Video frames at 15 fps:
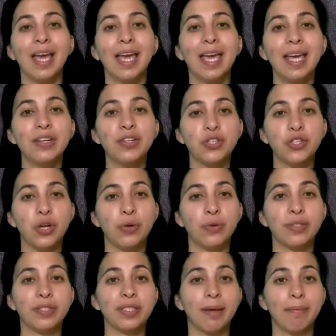It
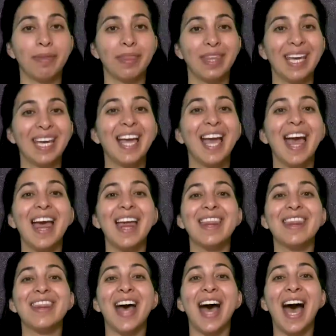shows something
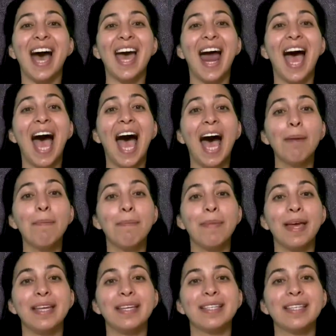that
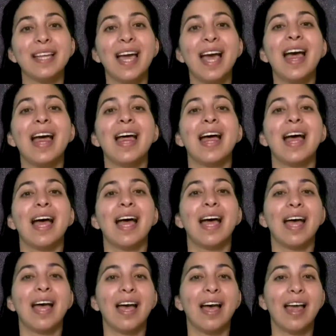happened
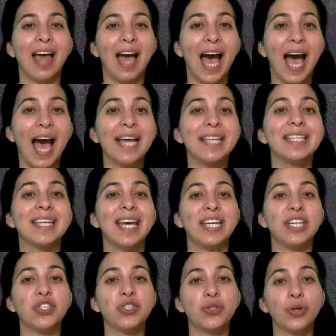at a
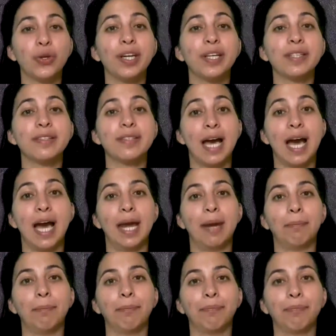certain
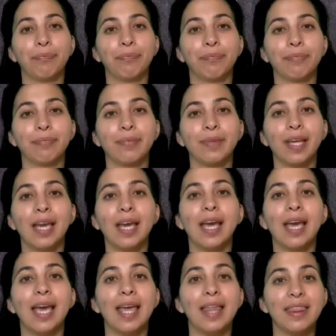time.
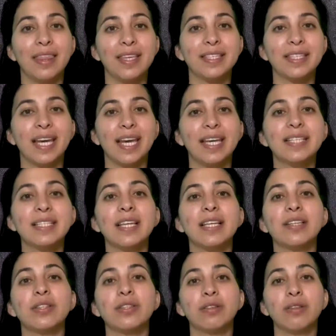In this case,
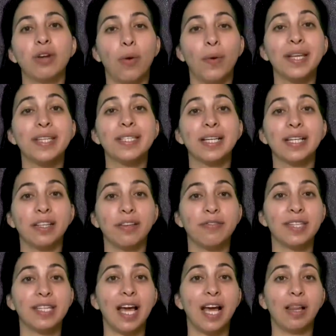going to
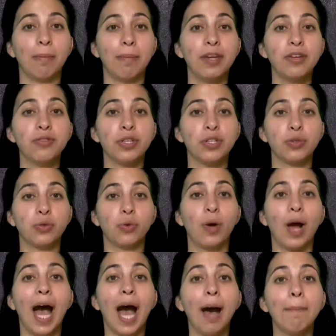Clifton Elementary School
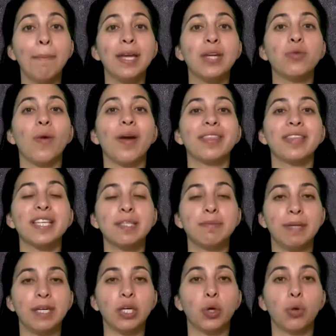happened when the
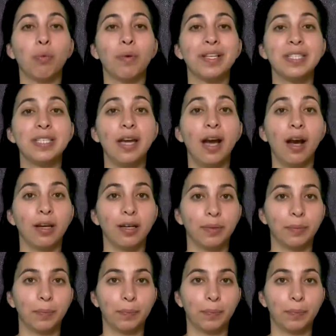speaker was young.